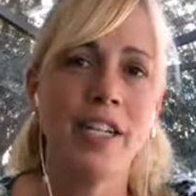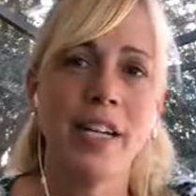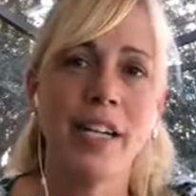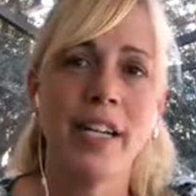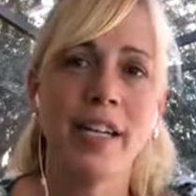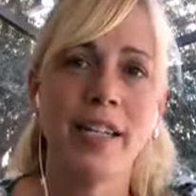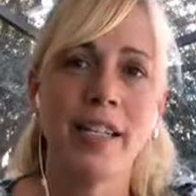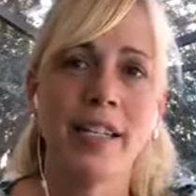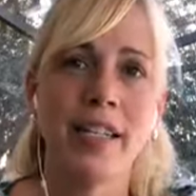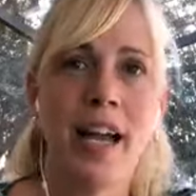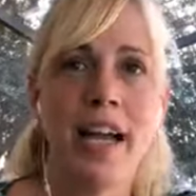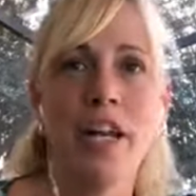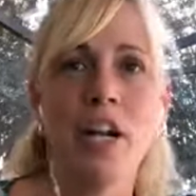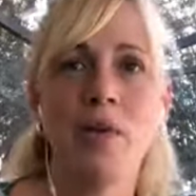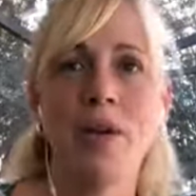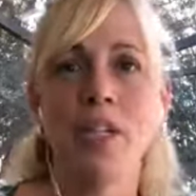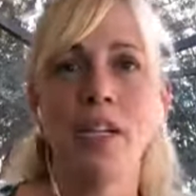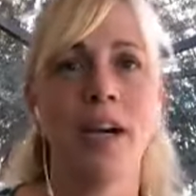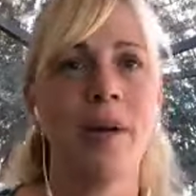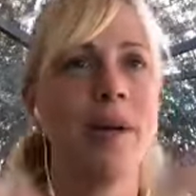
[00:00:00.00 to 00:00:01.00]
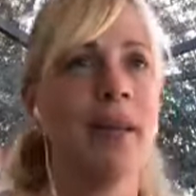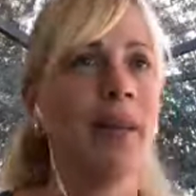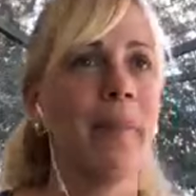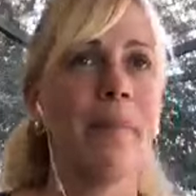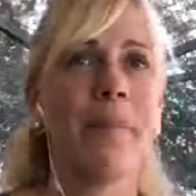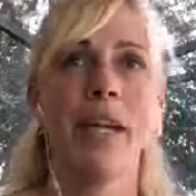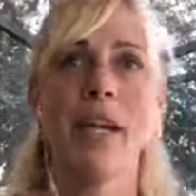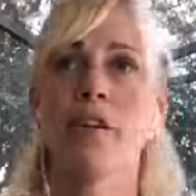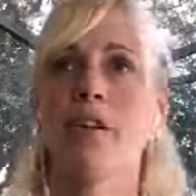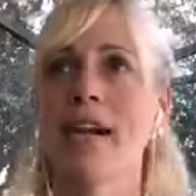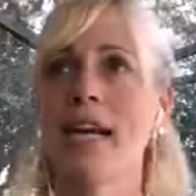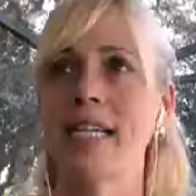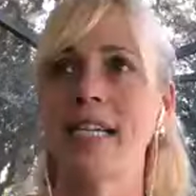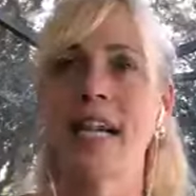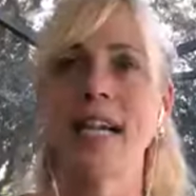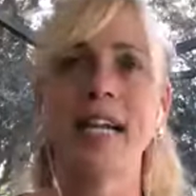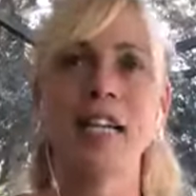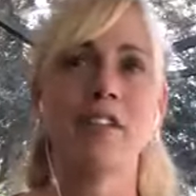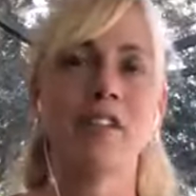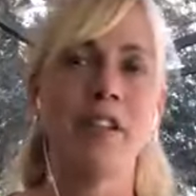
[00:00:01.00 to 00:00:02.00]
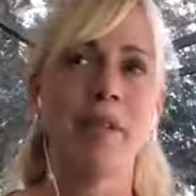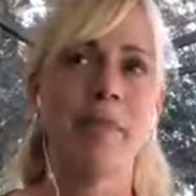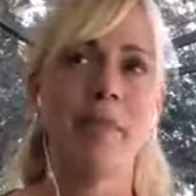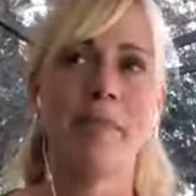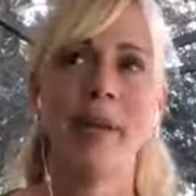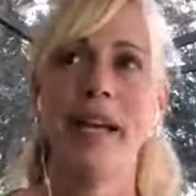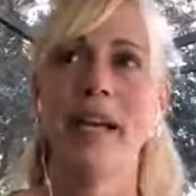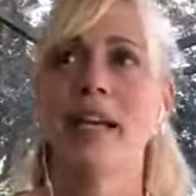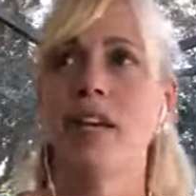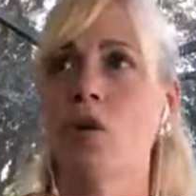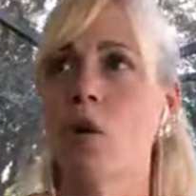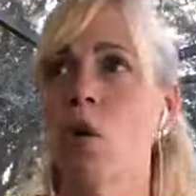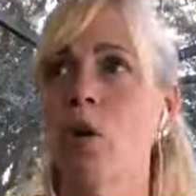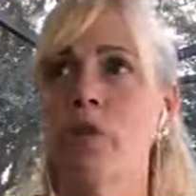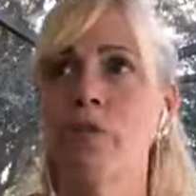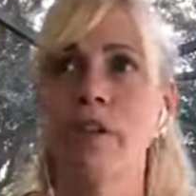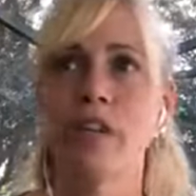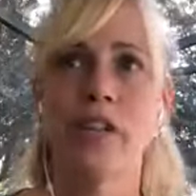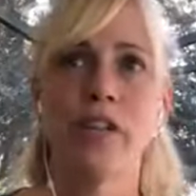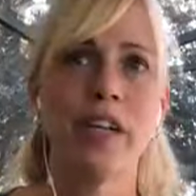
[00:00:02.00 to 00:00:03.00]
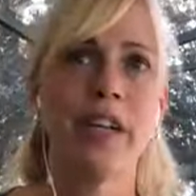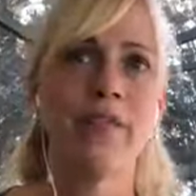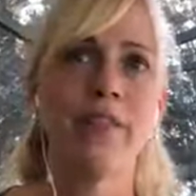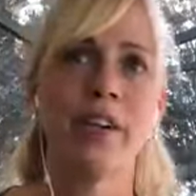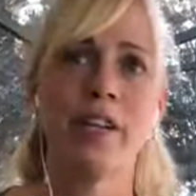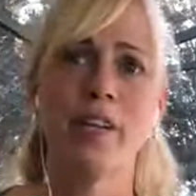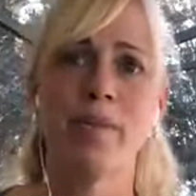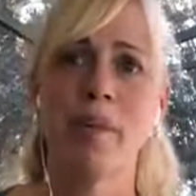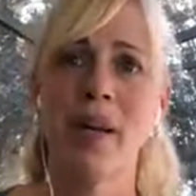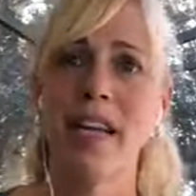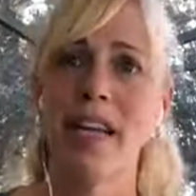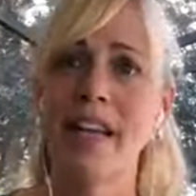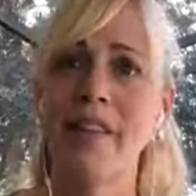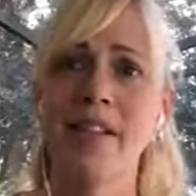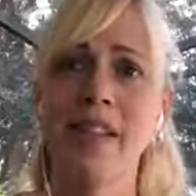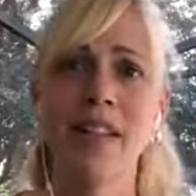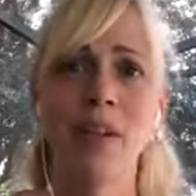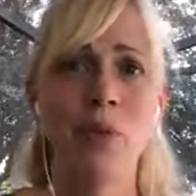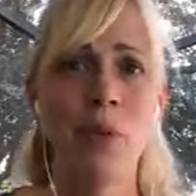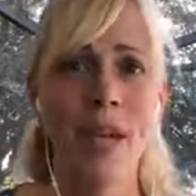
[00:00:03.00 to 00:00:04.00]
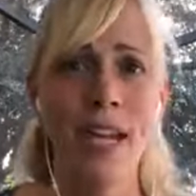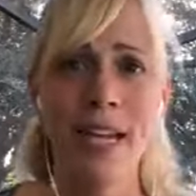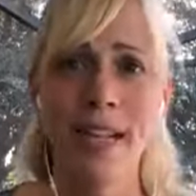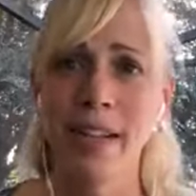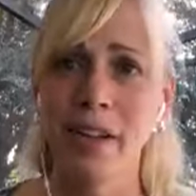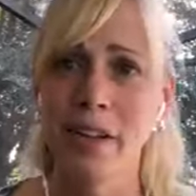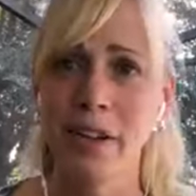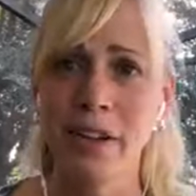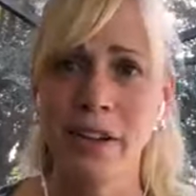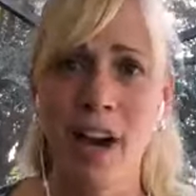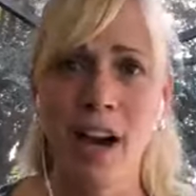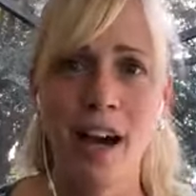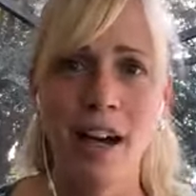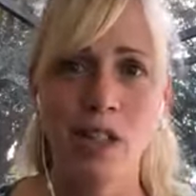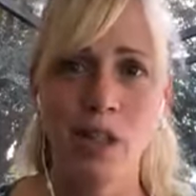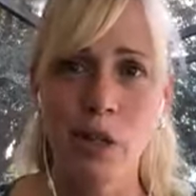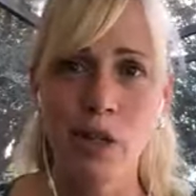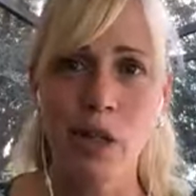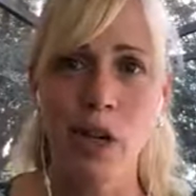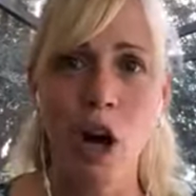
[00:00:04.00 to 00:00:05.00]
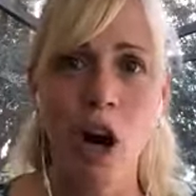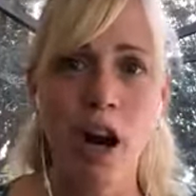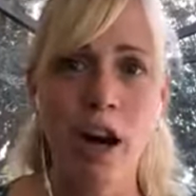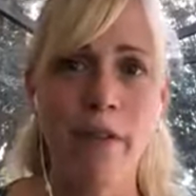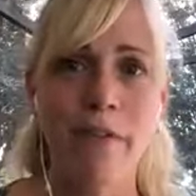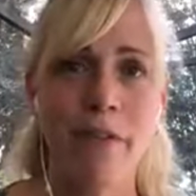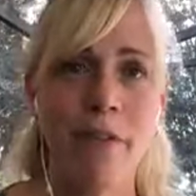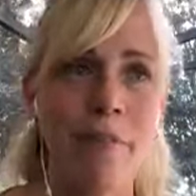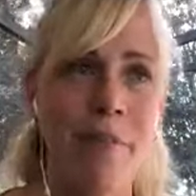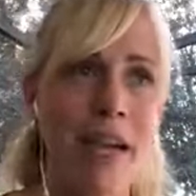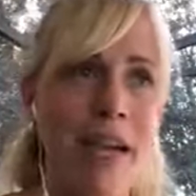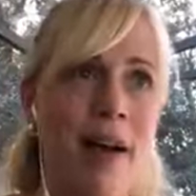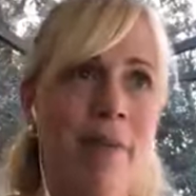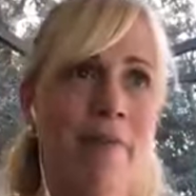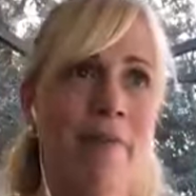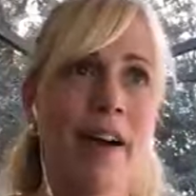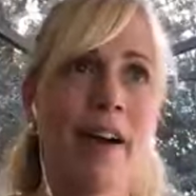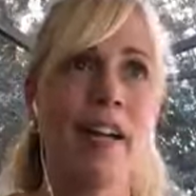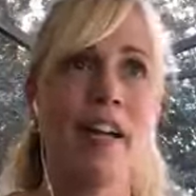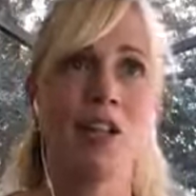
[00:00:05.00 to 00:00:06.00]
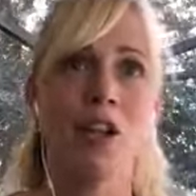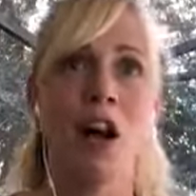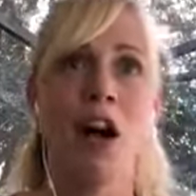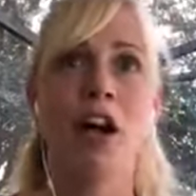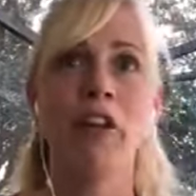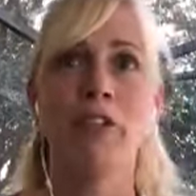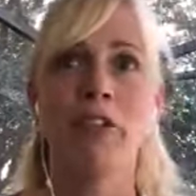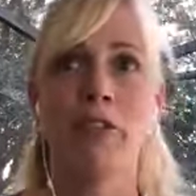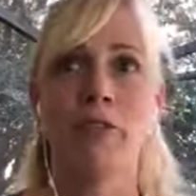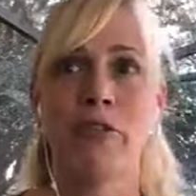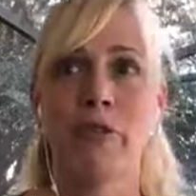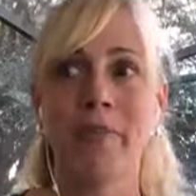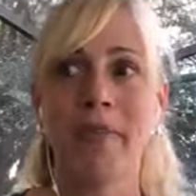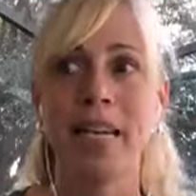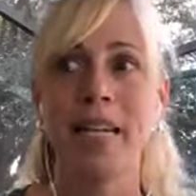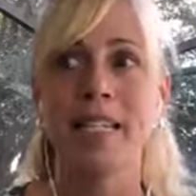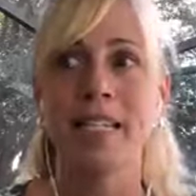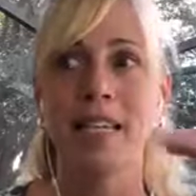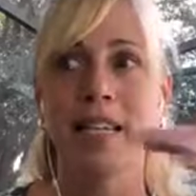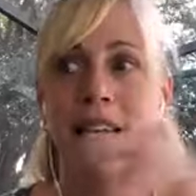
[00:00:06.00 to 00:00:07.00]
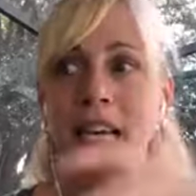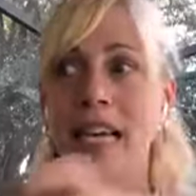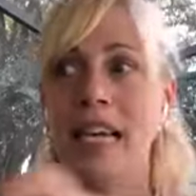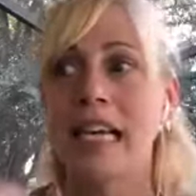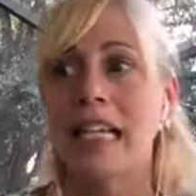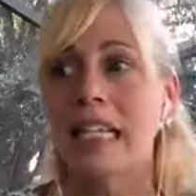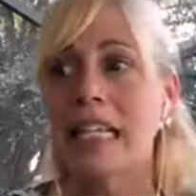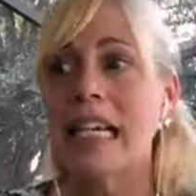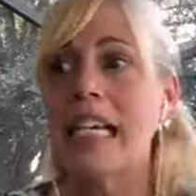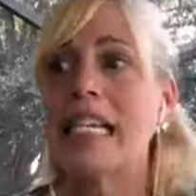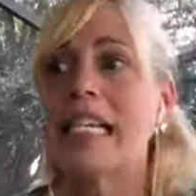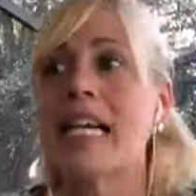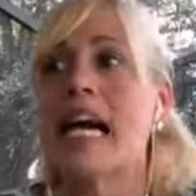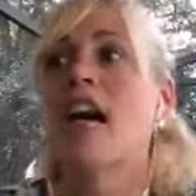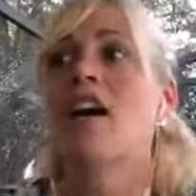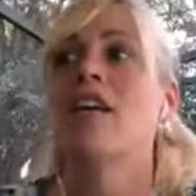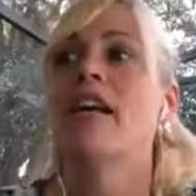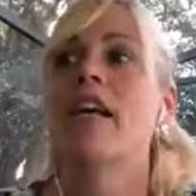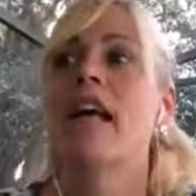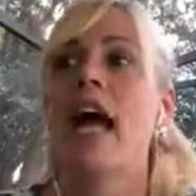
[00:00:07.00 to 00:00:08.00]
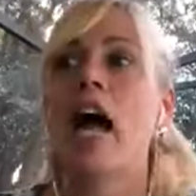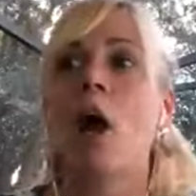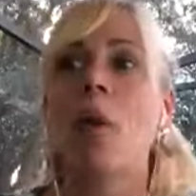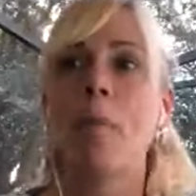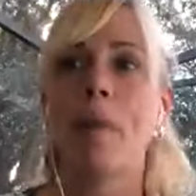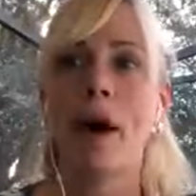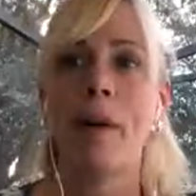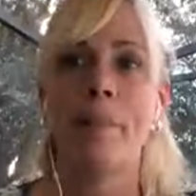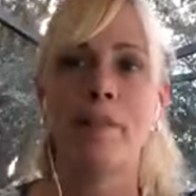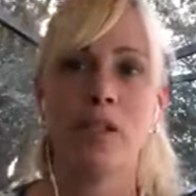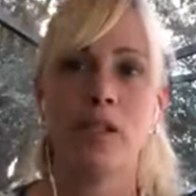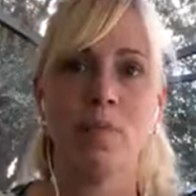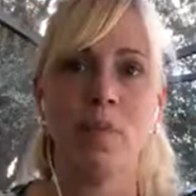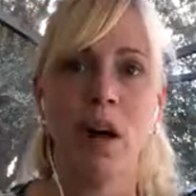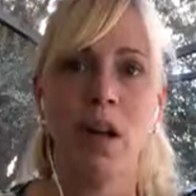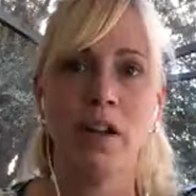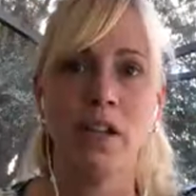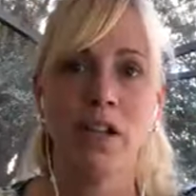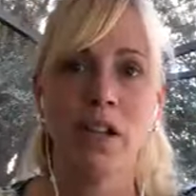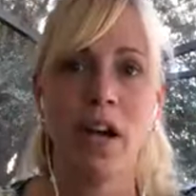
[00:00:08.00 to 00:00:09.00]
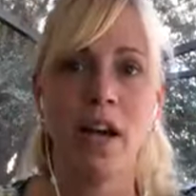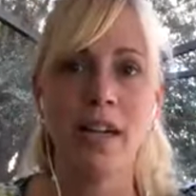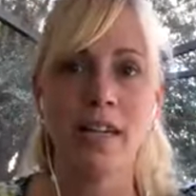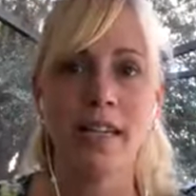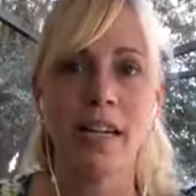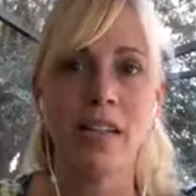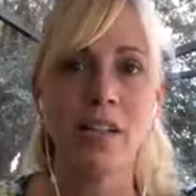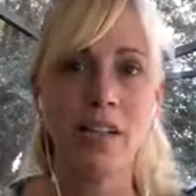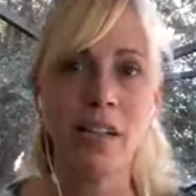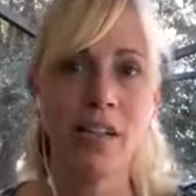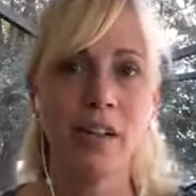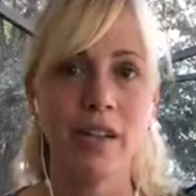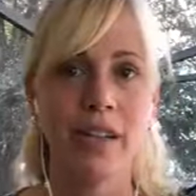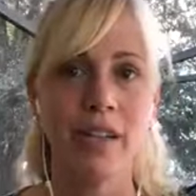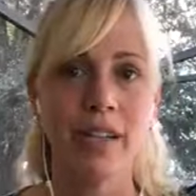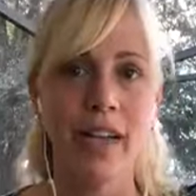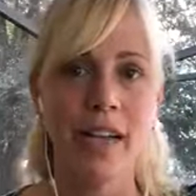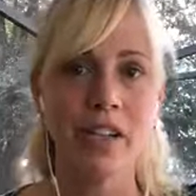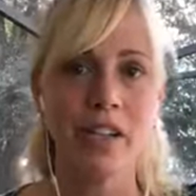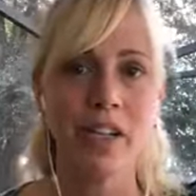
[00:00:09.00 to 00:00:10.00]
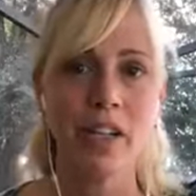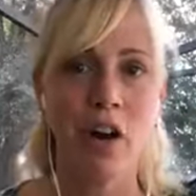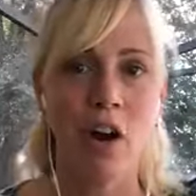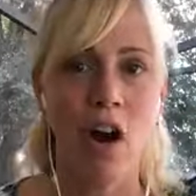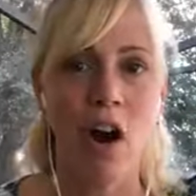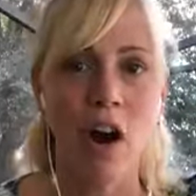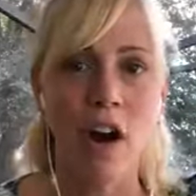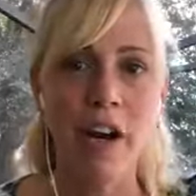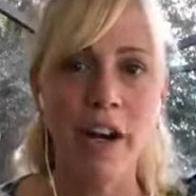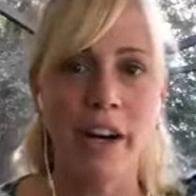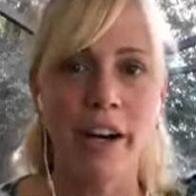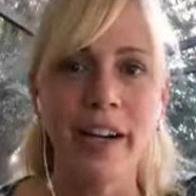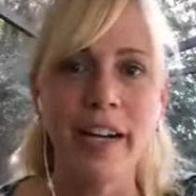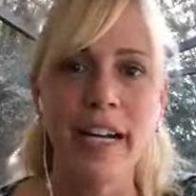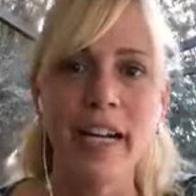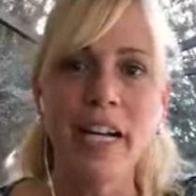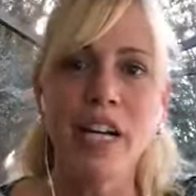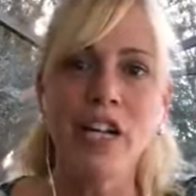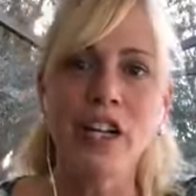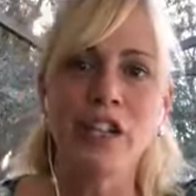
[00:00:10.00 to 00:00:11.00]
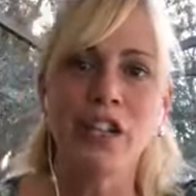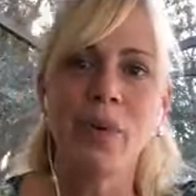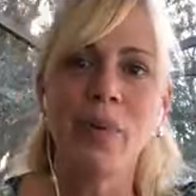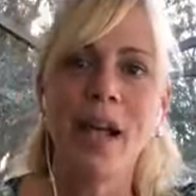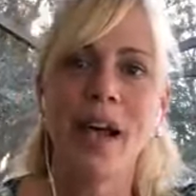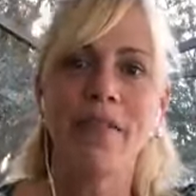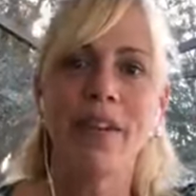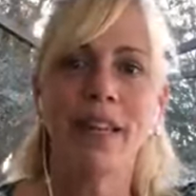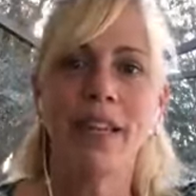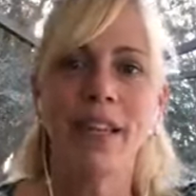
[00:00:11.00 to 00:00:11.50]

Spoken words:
And I know we talk about the big Great Danes or the big Golden Retrievers, but even the wee little dogs, those are harder for me. I'm very tall, so for me to lean down and help up a smaller dog is actually harder. So we have a